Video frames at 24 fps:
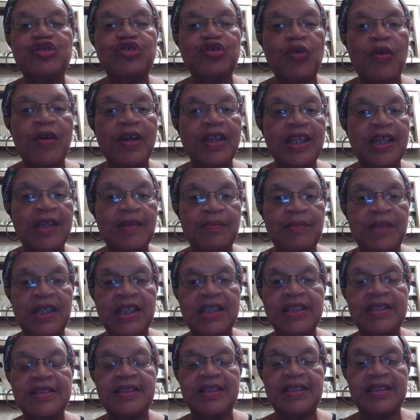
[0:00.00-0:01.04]
joining
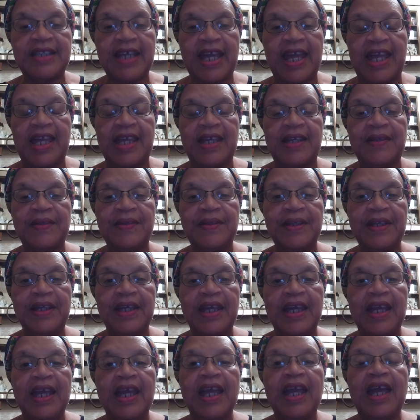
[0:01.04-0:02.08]
me today.
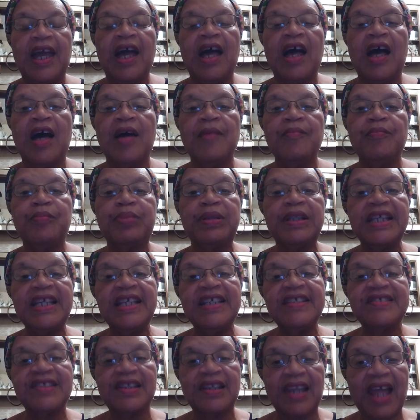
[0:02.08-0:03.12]

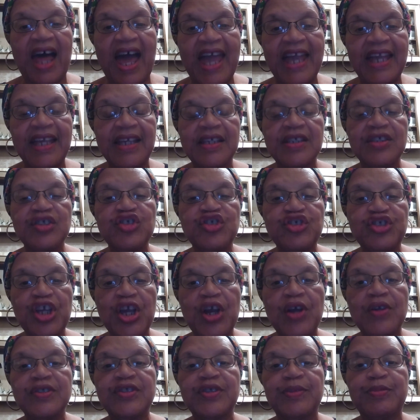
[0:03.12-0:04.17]
Please like,
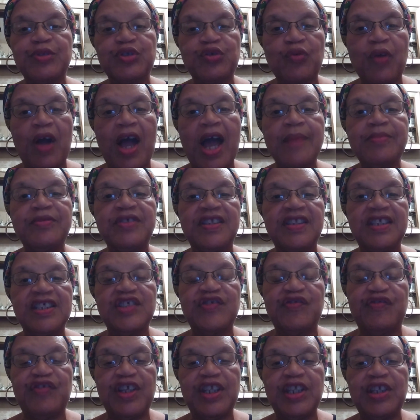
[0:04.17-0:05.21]
share, and subscribe to
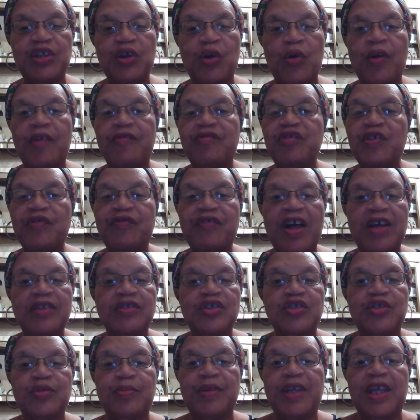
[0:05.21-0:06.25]
this video. If you
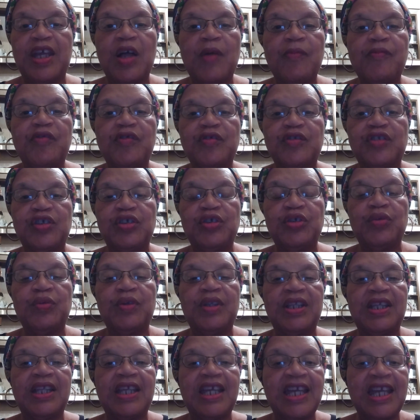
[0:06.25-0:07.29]
found it to be helpful to you
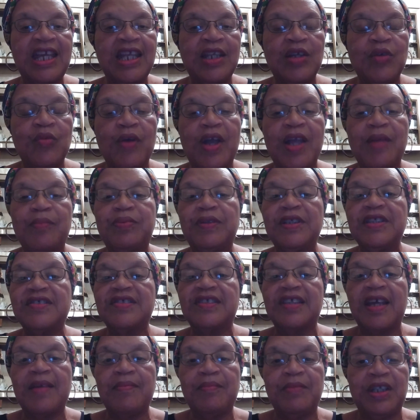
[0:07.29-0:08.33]
in any way,
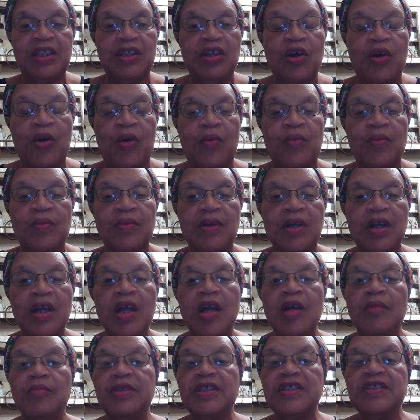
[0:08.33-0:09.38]
please let me know.
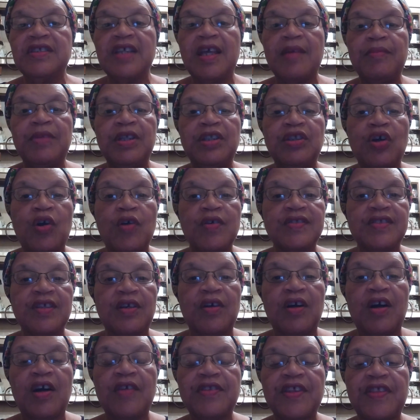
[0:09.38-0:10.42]
Please let me know if
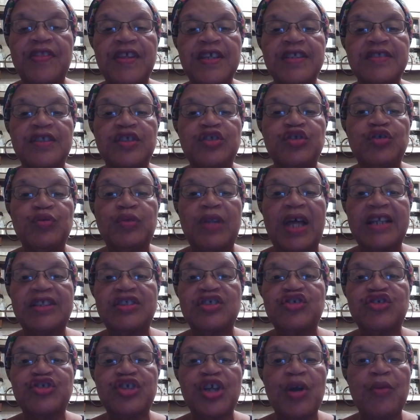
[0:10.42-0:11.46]
there are other things that you'd like
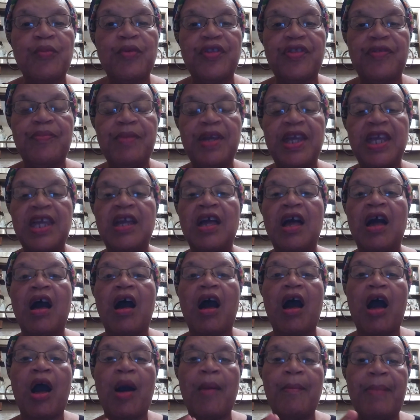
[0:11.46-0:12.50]
to share with me
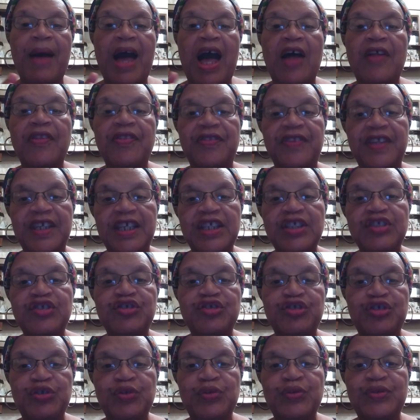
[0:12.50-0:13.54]
about
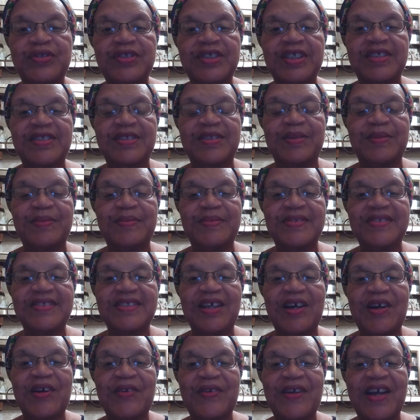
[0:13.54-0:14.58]
these two systems.
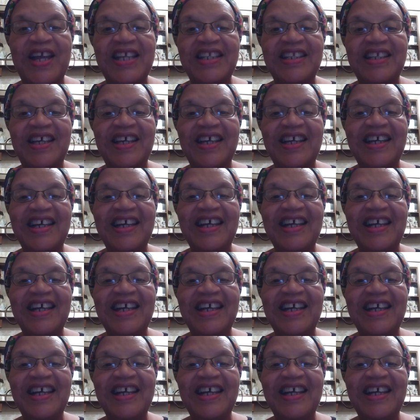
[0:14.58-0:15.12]
All right?